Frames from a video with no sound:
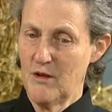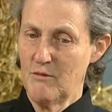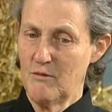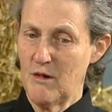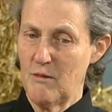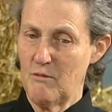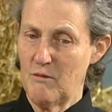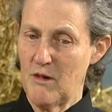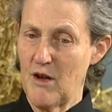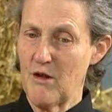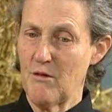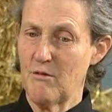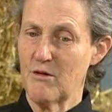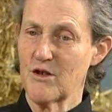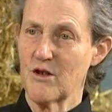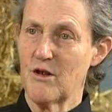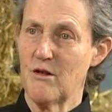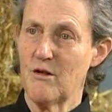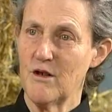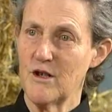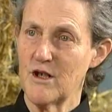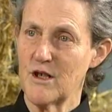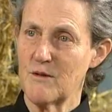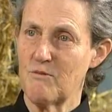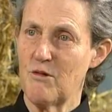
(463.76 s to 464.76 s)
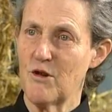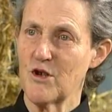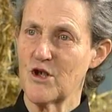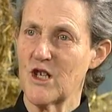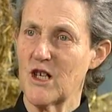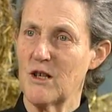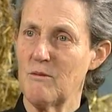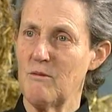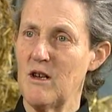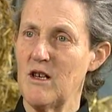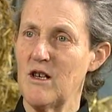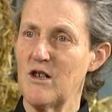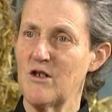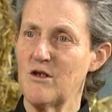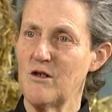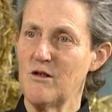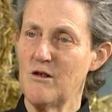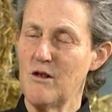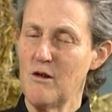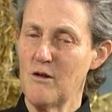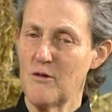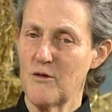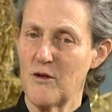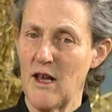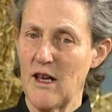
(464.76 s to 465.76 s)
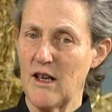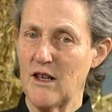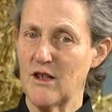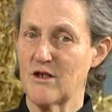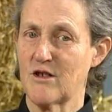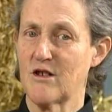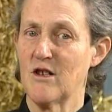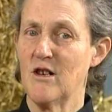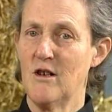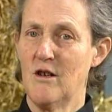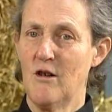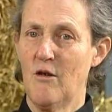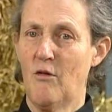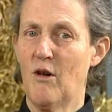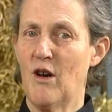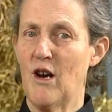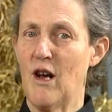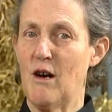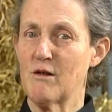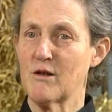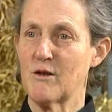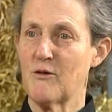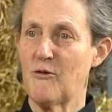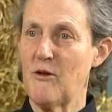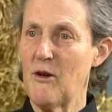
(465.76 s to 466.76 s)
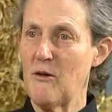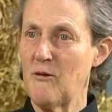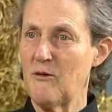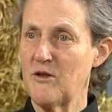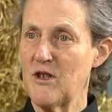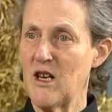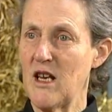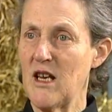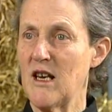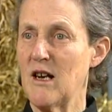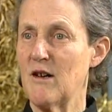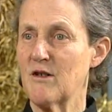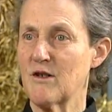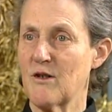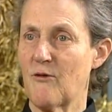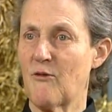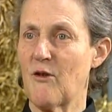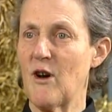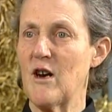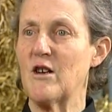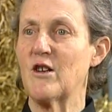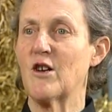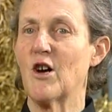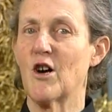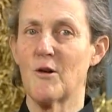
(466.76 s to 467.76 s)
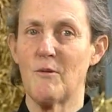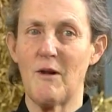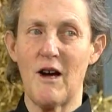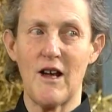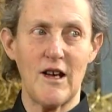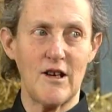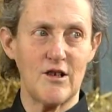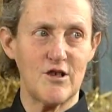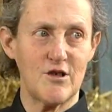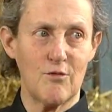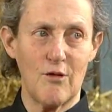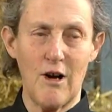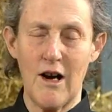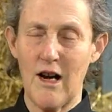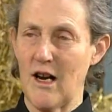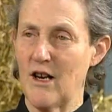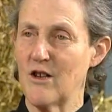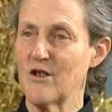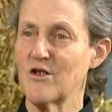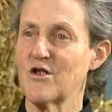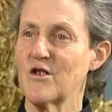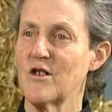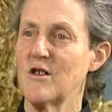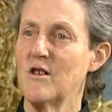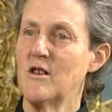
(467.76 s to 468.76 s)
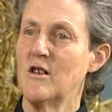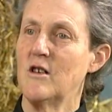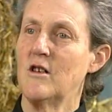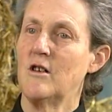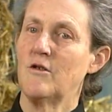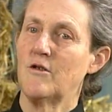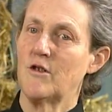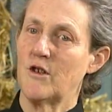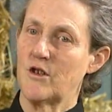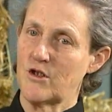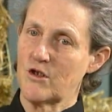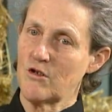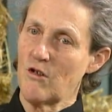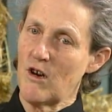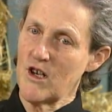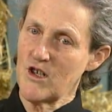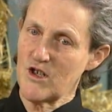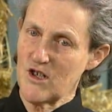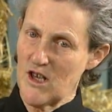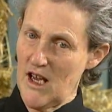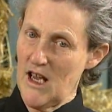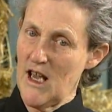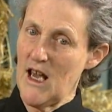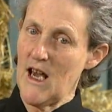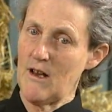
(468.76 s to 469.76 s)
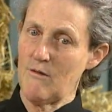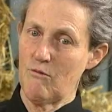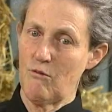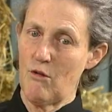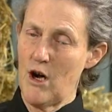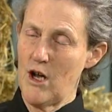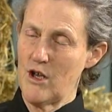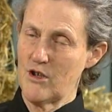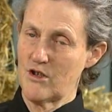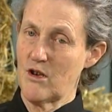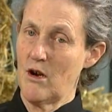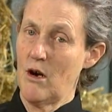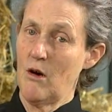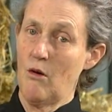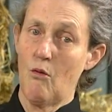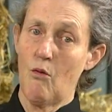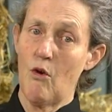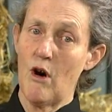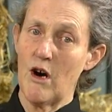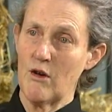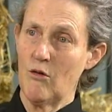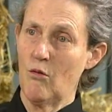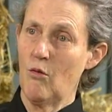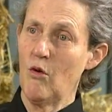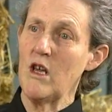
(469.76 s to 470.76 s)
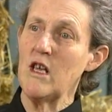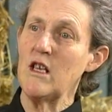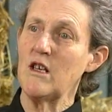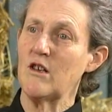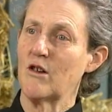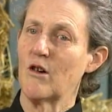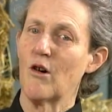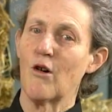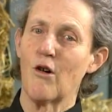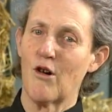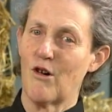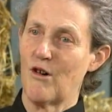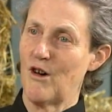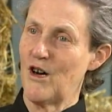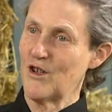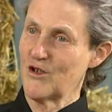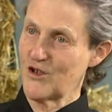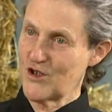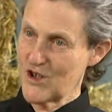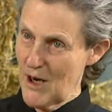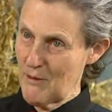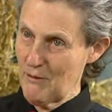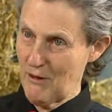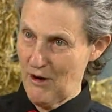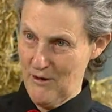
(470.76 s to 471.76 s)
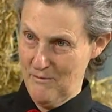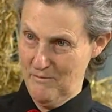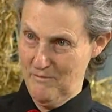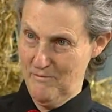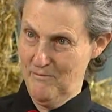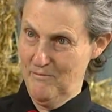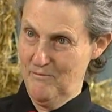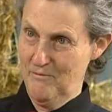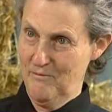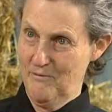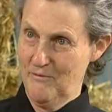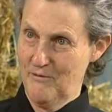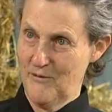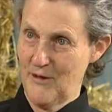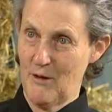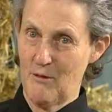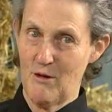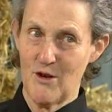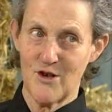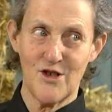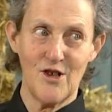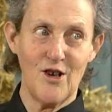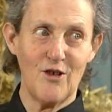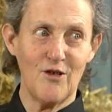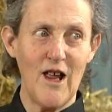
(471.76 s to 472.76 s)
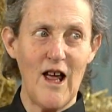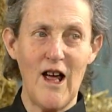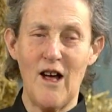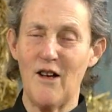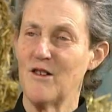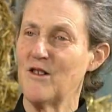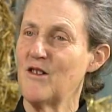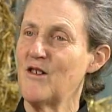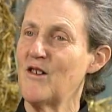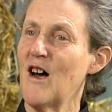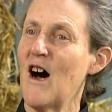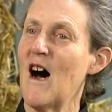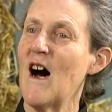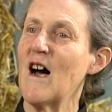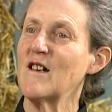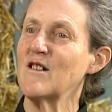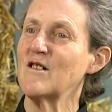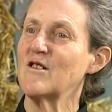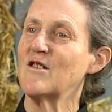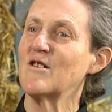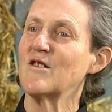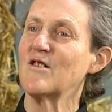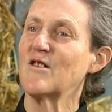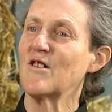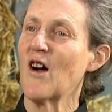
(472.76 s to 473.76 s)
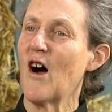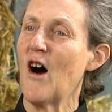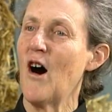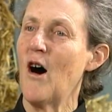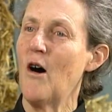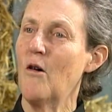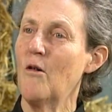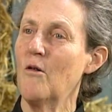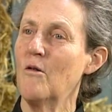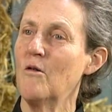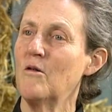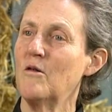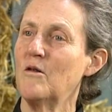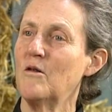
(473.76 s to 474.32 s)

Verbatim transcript: The mother was always pushing me to do new things. When I was 15, I was afraid to go to my aunt's ranch. The choice I had was one week or all summer. I wasn't allowed not to go.